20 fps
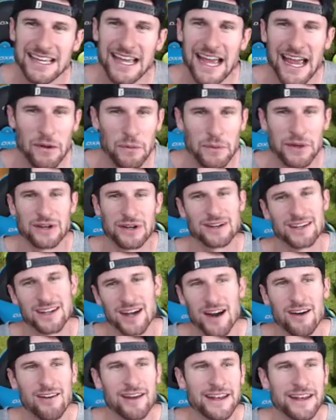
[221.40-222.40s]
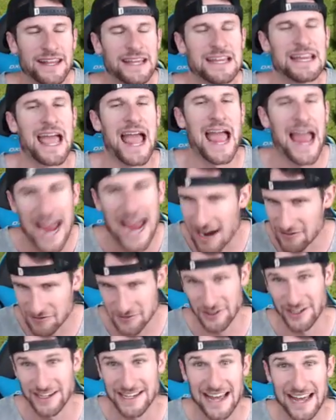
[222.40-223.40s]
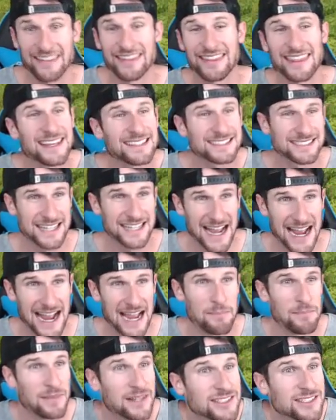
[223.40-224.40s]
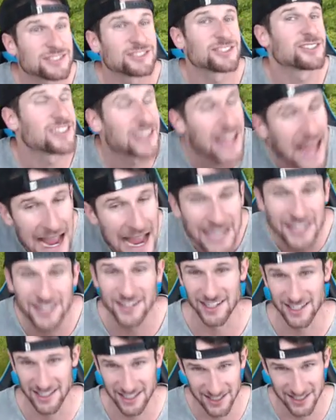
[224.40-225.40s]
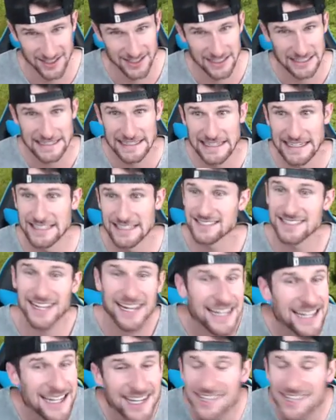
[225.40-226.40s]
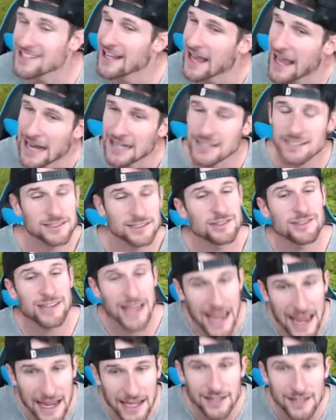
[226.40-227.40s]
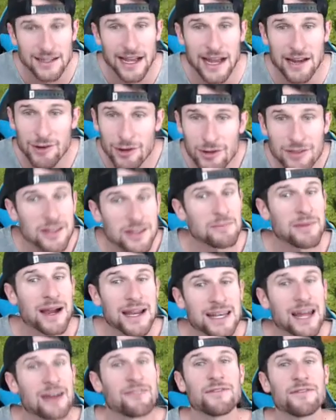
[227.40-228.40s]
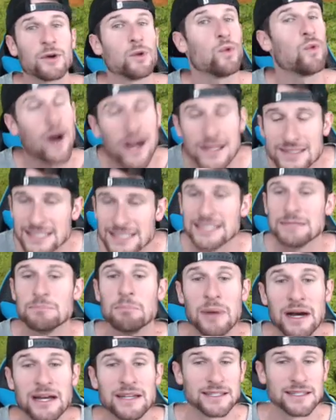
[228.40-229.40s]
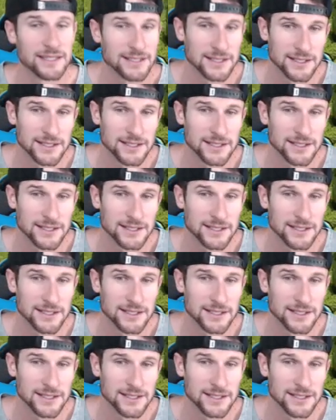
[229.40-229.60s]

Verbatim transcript: and we are going after it. Now, this guy, Mr. Lyuk, He's not in a clan. It's okay. I know that you might not feel wanted, but